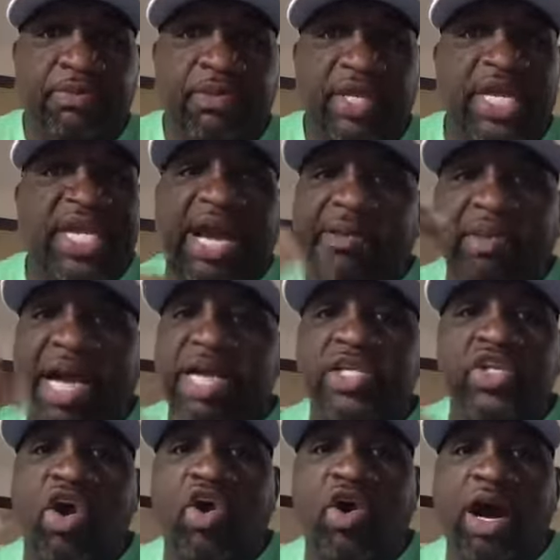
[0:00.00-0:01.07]
and I
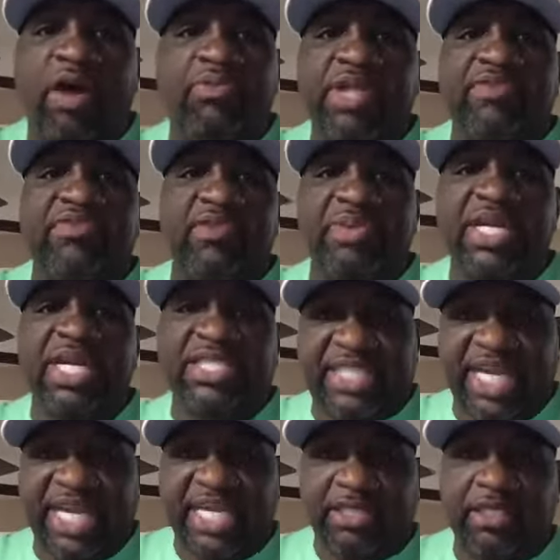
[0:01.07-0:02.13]
know I'll never be a
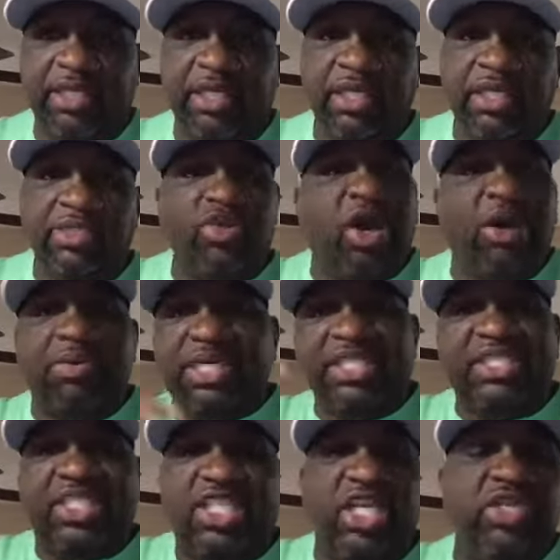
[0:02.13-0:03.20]
10. So I'm
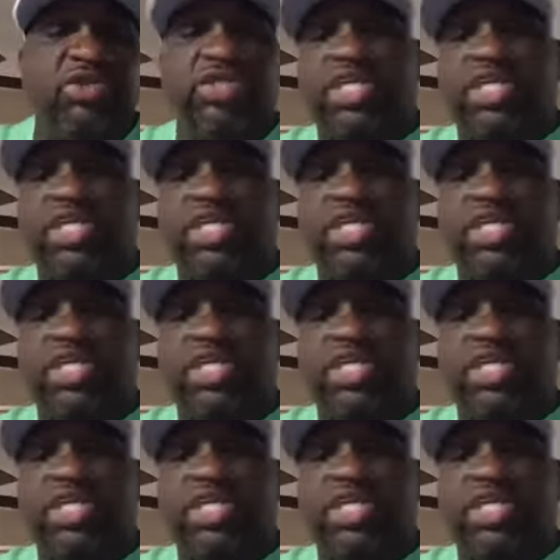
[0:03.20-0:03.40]
continuing to